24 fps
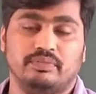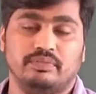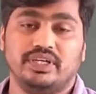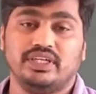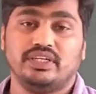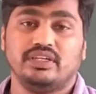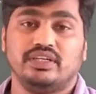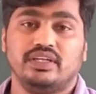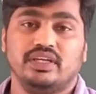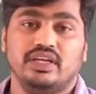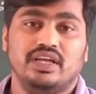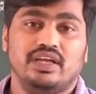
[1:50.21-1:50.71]

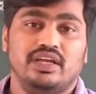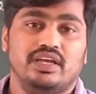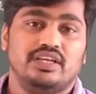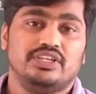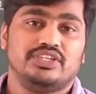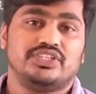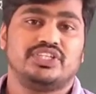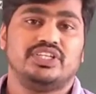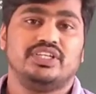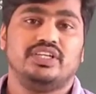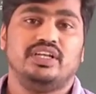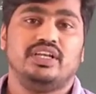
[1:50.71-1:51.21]
But
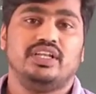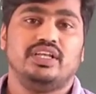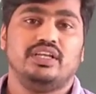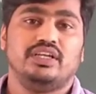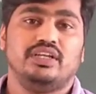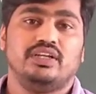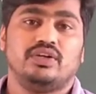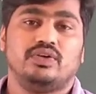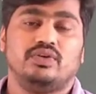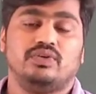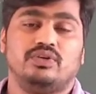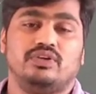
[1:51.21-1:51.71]

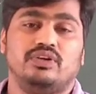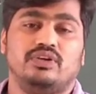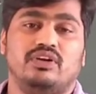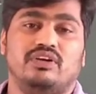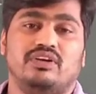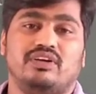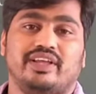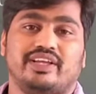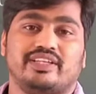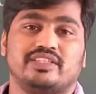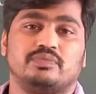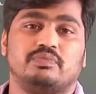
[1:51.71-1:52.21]
Scheele could
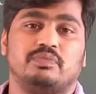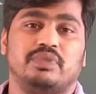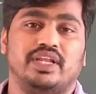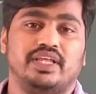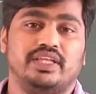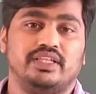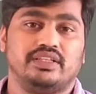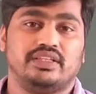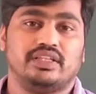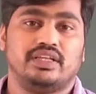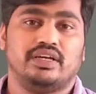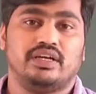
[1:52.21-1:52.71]
not
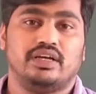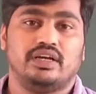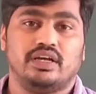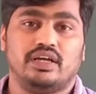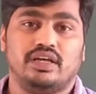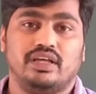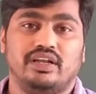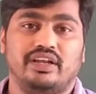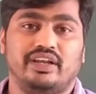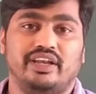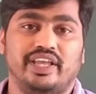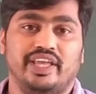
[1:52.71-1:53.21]
explain
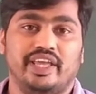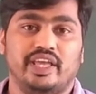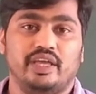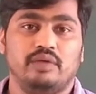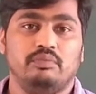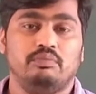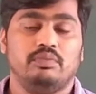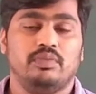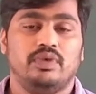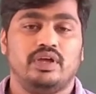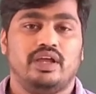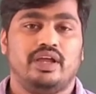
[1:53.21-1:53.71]
the
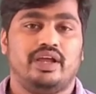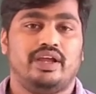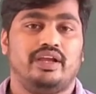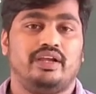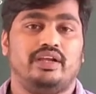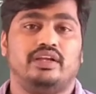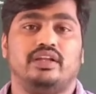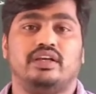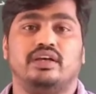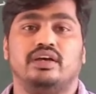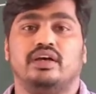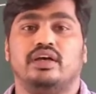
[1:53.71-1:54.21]
name
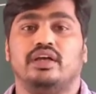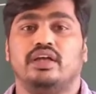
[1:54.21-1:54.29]
and